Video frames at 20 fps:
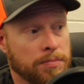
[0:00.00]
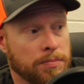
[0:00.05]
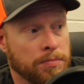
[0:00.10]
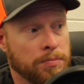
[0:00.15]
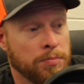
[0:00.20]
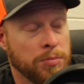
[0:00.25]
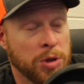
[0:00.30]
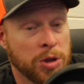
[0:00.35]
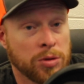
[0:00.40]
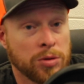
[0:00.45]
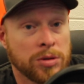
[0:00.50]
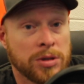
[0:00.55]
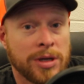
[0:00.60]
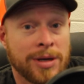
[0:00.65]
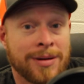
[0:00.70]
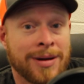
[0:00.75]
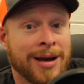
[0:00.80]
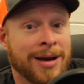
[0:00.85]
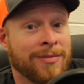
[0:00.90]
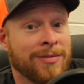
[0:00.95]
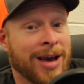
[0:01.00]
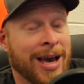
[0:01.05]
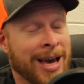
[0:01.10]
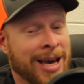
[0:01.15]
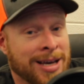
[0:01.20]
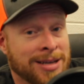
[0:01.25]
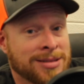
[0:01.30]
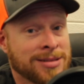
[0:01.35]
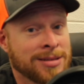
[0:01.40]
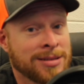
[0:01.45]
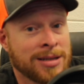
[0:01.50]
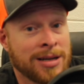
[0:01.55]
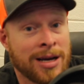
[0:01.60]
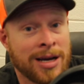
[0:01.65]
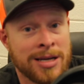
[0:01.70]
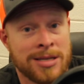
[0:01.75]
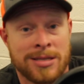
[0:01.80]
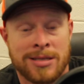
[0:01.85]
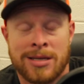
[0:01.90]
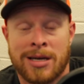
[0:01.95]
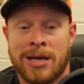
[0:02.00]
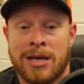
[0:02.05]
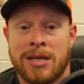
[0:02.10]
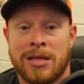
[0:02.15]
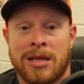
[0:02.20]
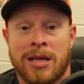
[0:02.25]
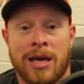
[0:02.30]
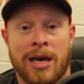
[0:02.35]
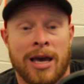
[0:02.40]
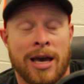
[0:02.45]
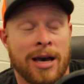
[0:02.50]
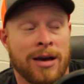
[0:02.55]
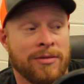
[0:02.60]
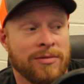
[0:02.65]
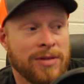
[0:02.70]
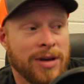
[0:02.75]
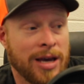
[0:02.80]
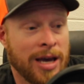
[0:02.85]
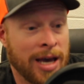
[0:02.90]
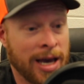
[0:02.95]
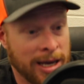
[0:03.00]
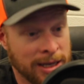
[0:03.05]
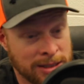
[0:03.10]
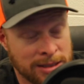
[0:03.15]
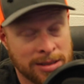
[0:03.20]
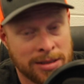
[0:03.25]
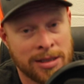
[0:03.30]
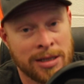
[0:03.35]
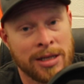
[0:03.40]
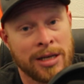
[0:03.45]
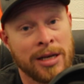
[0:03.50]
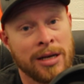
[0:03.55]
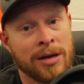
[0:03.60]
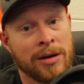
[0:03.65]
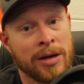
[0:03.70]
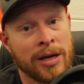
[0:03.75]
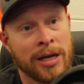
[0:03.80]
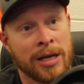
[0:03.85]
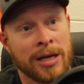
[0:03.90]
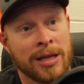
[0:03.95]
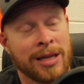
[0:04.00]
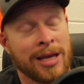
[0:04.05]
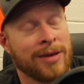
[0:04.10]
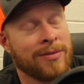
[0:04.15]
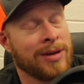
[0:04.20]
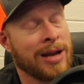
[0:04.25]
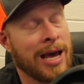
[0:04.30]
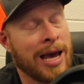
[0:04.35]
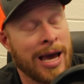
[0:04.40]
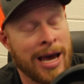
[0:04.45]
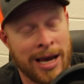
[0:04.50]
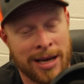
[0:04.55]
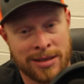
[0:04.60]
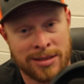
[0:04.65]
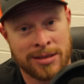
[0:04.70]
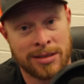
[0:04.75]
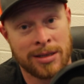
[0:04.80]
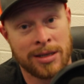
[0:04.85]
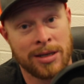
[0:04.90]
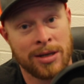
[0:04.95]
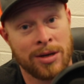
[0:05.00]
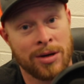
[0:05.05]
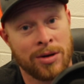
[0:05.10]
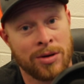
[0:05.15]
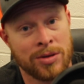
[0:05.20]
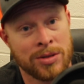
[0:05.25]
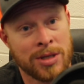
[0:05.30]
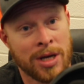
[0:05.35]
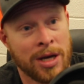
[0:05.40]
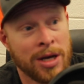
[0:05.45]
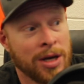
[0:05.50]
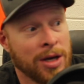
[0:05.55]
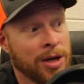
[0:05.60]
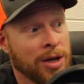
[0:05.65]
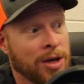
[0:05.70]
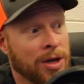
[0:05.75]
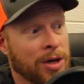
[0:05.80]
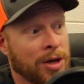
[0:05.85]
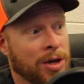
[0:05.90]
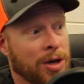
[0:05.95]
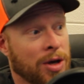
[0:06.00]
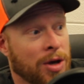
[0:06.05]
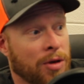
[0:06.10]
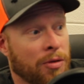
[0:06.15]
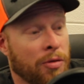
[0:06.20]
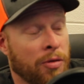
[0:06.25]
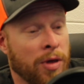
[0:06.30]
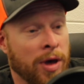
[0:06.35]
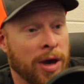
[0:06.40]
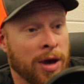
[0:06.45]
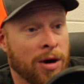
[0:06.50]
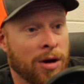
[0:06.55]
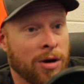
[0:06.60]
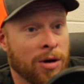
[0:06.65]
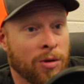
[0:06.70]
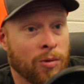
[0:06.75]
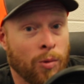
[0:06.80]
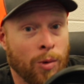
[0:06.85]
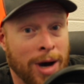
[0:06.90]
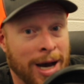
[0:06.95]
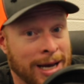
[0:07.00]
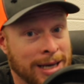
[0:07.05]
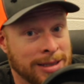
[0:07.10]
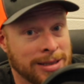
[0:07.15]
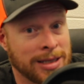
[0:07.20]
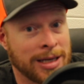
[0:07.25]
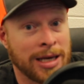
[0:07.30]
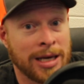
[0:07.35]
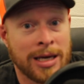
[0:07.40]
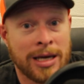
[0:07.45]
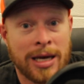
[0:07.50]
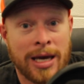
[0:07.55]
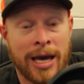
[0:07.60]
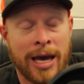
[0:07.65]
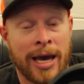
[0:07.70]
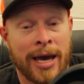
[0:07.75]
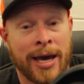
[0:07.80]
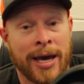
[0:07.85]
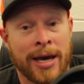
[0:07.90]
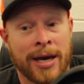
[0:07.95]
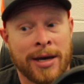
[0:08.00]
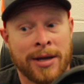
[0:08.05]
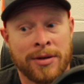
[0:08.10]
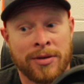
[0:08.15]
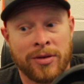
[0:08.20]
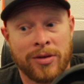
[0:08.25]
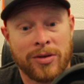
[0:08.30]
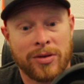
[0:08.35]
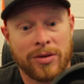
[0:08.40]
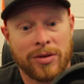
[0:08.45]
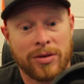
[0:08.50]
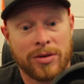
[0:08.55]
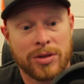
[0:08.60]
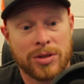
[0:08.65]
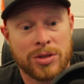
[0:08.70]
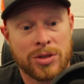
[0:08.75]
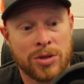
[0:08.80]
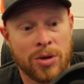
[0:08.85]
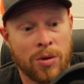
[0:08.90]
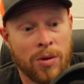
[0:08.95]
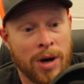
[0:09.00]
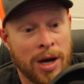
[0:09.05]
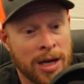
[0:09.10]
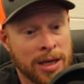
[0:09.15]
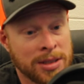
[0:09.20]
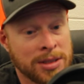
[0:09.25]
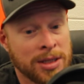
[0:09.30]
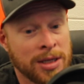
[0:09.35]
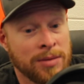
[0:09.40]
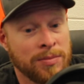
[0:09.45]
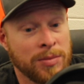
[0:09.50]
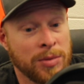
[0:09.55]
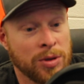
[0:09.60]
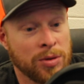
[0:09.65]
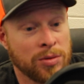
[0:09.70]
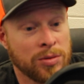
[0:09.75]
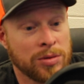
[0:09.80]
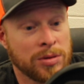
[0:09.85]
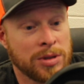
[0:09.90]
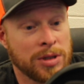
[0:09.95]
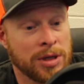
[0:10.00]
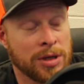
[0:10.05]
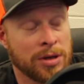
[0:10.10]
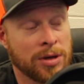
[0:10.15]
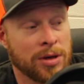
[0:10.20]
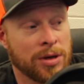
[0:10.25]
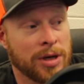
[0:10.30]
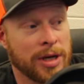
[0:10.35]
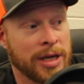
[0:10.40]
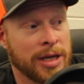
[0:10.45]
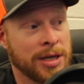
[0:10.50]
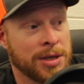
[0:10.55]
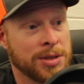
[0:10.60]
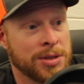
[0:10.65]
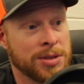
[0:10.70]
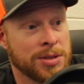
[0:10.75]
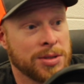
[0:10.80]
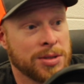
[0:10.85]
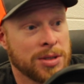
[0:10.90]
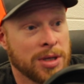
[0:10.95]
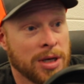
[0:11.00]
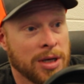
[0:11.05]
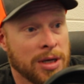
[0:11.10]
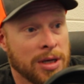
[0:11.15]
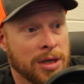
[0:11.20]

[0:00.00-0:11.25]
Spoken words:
mule deer have excellent eyesight, they have excellent hearing, they have an excellent nose, they are wily. And so hunting mule deer is,